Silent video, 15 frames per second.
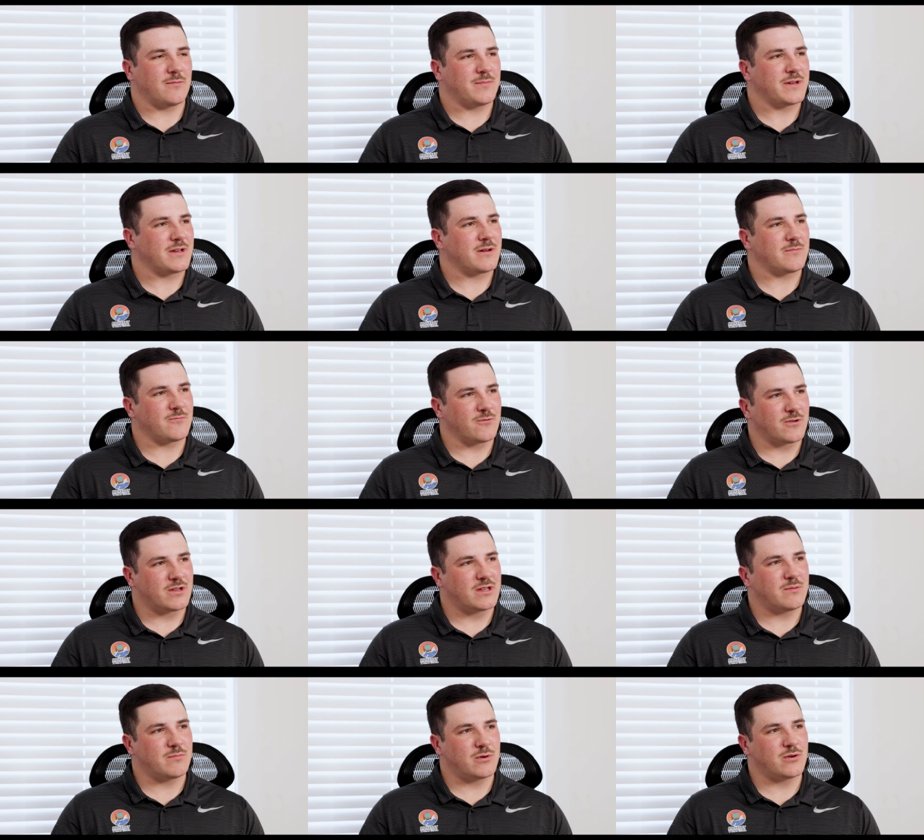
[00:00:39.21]
helping him
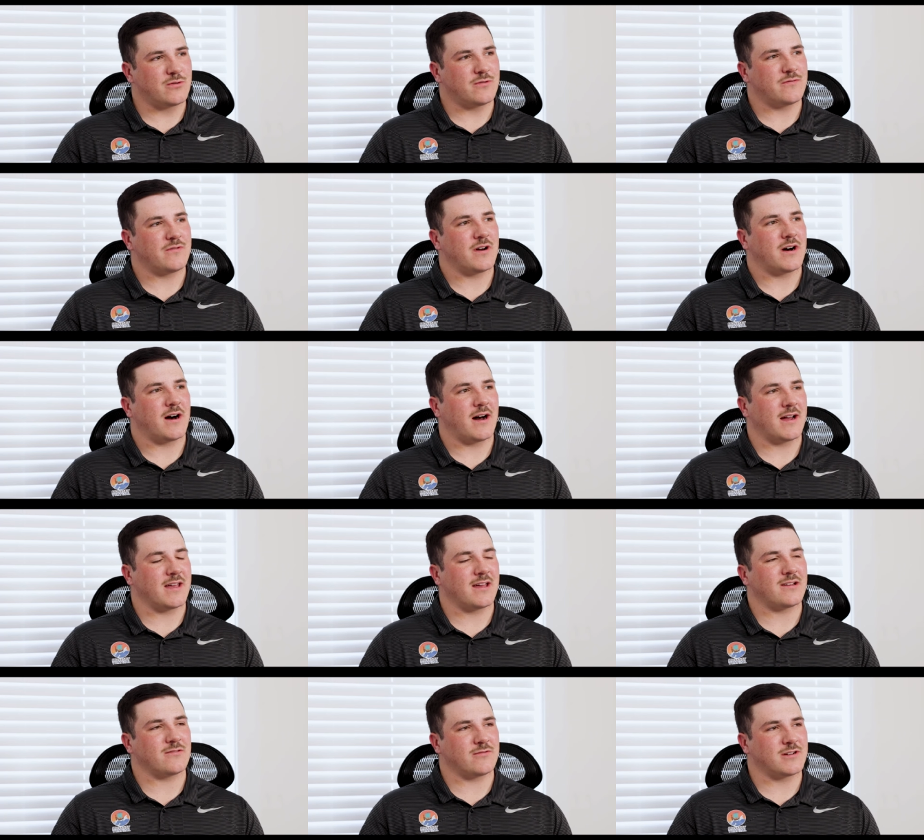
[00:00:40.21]
really move
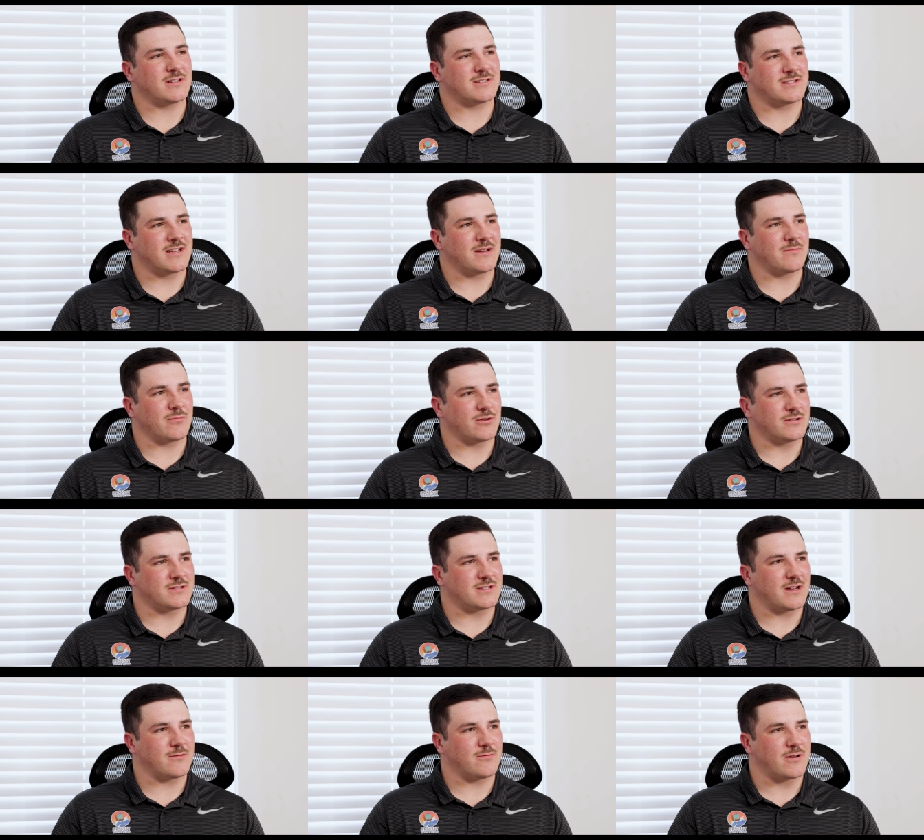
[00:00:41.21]
high-end real estate in
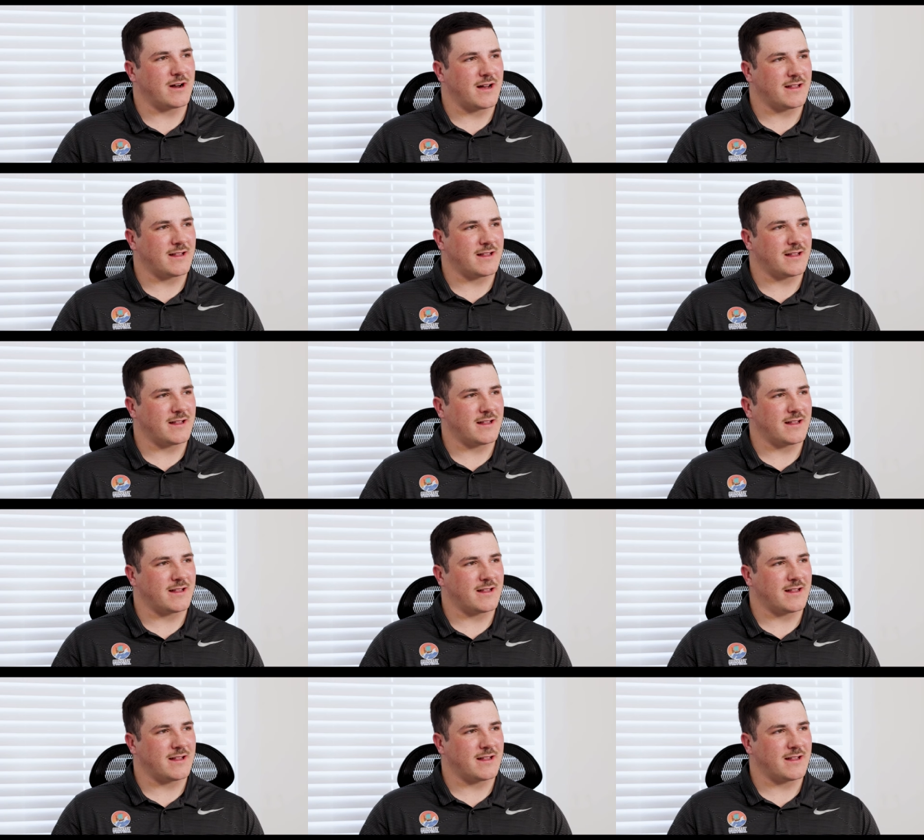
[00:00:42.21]
Prince Edward